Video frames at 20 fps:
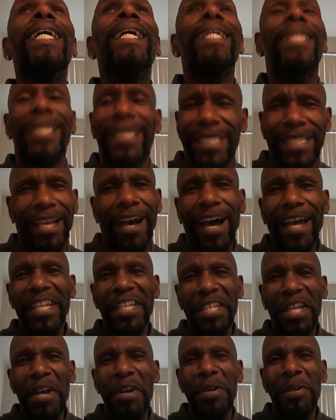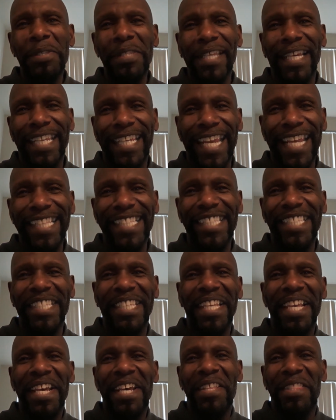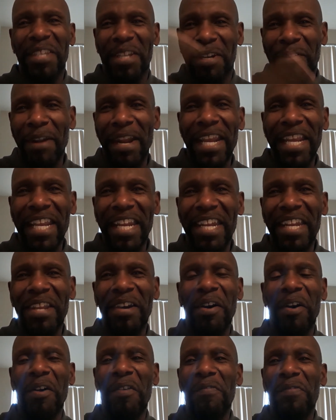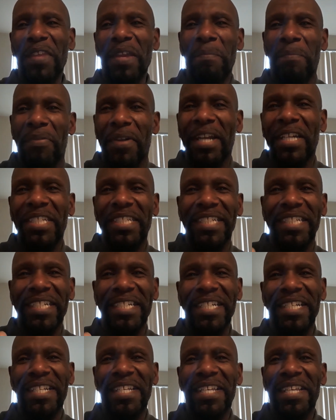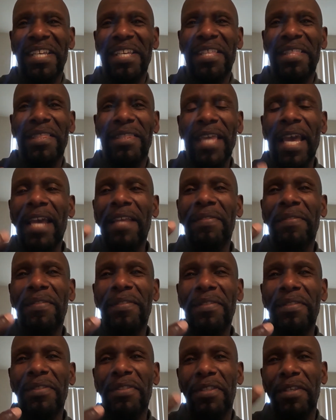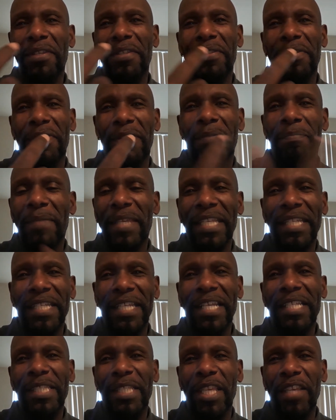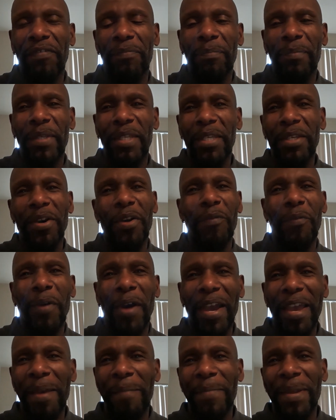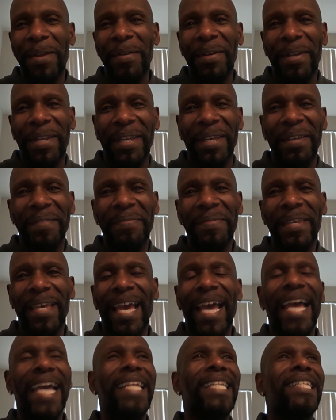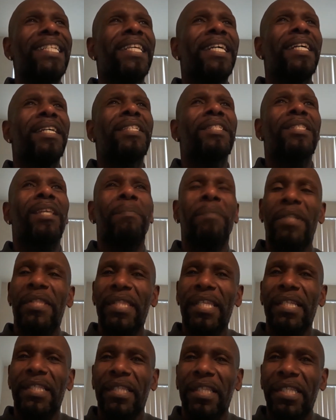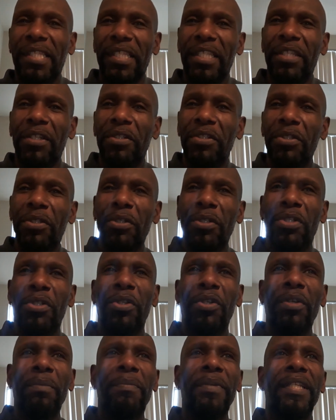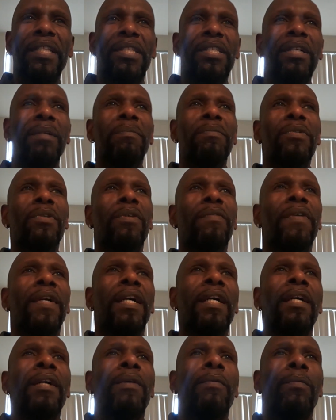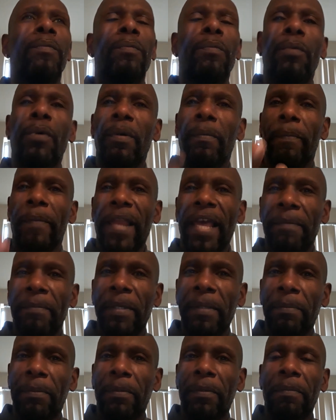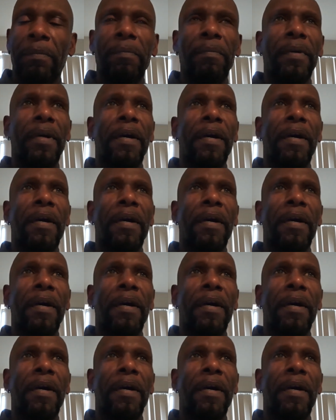this kind of goes against the grain of the impression that the media has given me of white America and some of the things I see on YouTube in terms of what black people